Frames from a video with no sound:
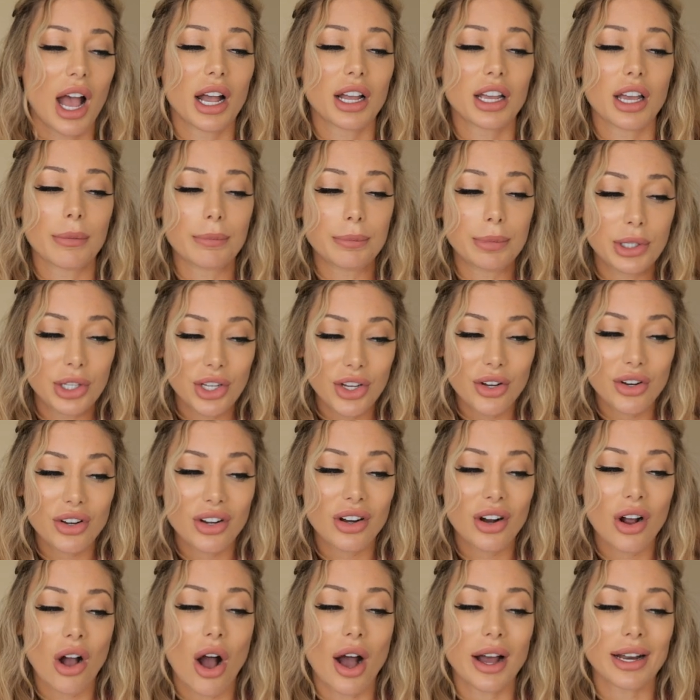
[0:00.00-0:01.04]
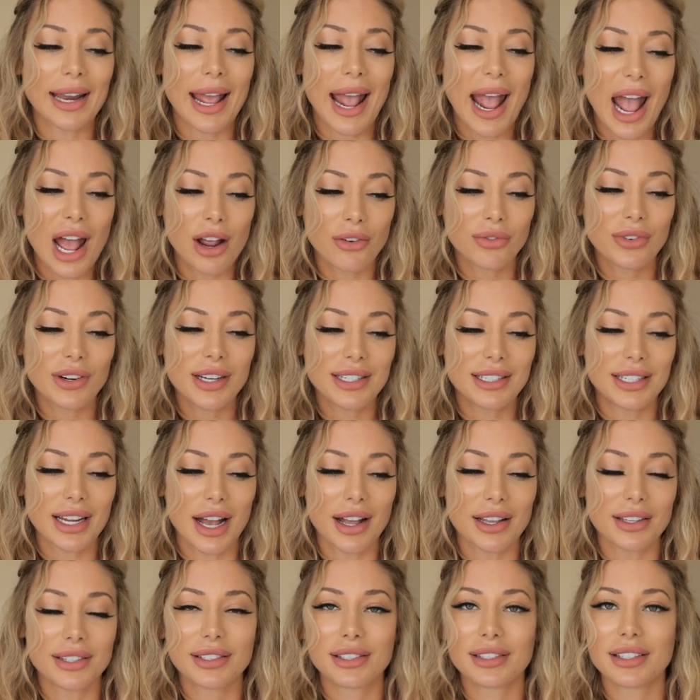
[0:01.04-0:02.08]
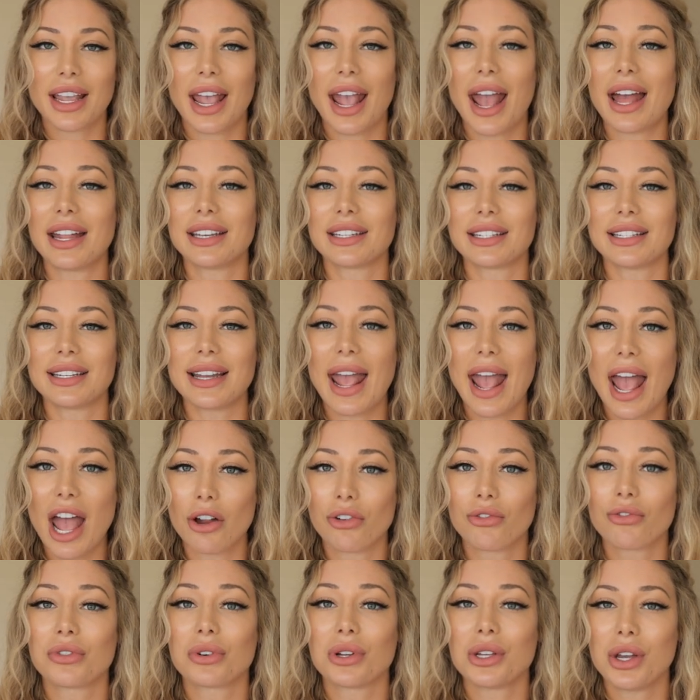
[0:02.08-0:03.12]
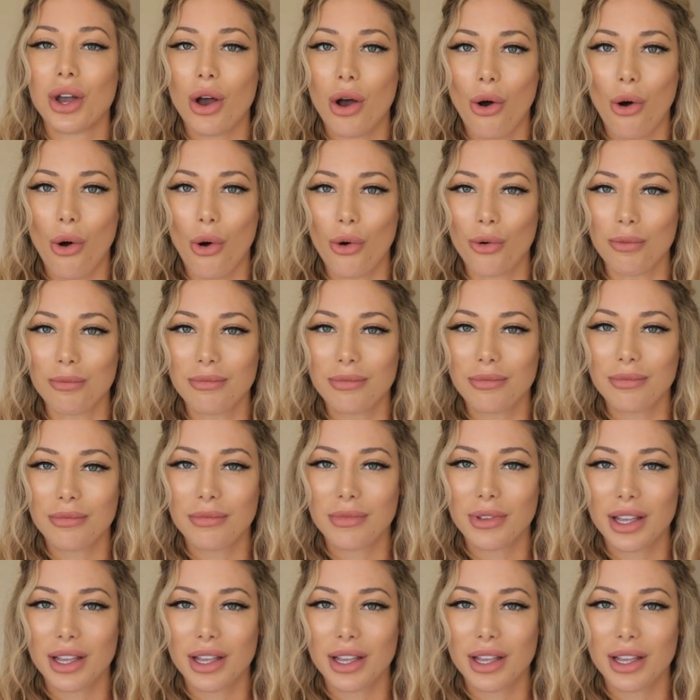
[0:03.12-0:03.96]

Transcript: A computer on every desk and in every home.